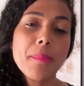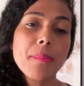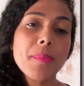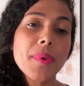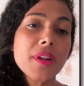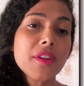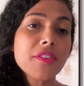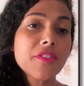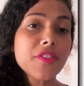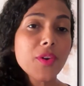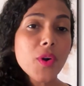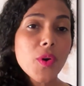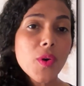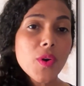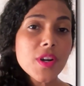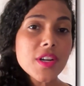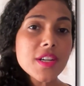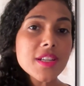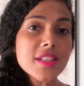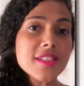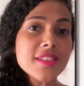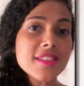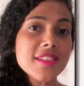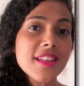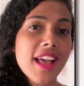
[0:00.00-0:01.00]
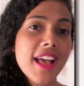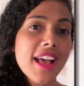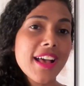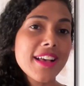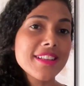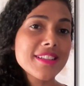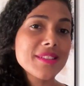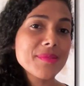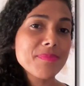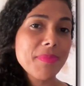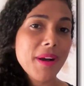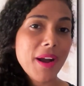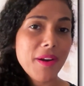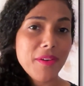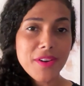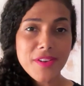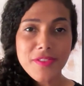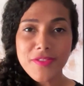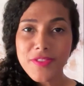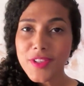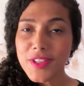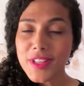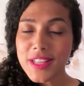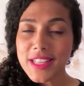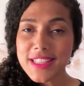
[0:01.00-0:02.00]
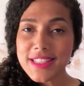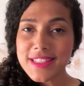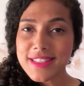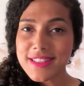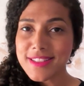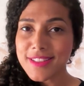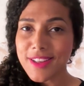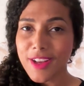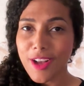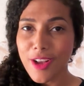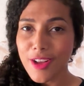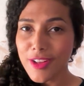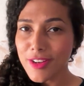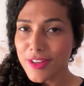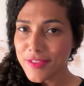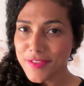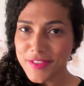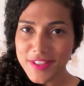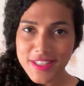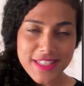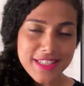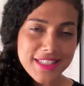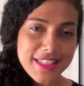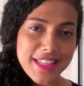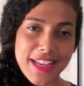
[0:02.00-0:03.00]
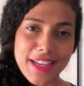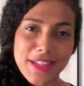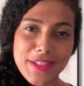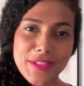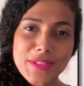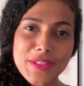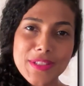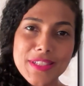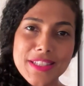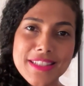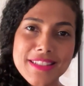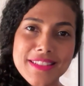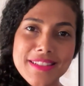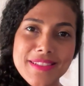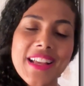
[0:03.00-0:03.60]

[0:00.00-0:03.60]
But of course, as powerful as all of this sounds,